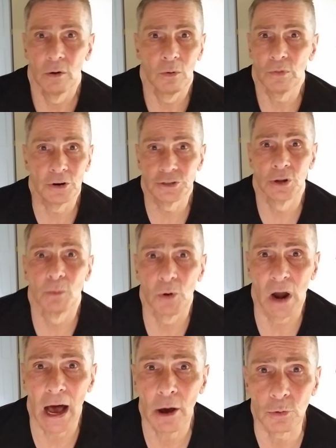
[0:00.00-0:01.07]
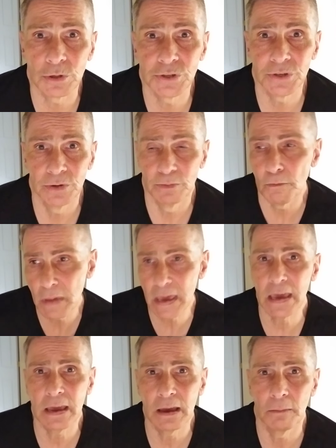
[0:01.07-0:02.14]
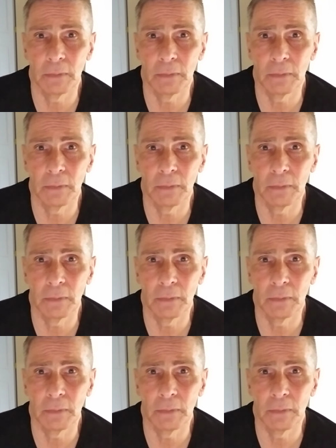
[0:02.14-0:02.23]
there's no more house. Me,